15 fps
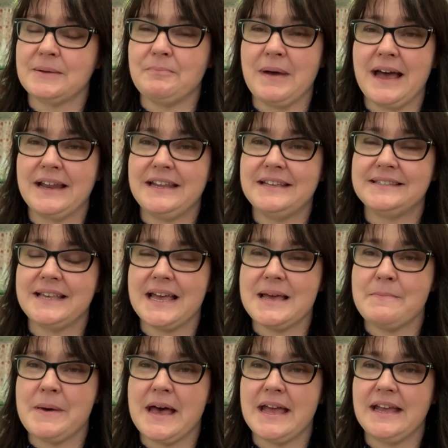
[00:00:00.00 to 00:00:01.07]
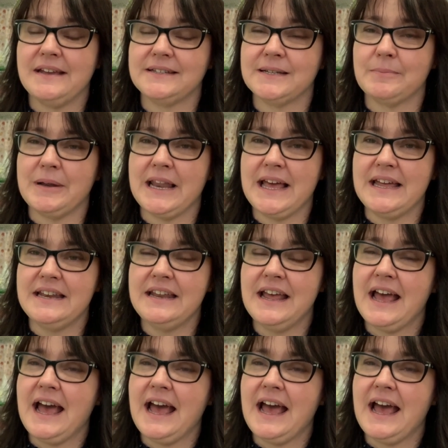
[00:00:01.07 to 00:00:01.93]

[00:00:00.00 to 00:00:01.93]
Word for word: Mann is M-A-N-N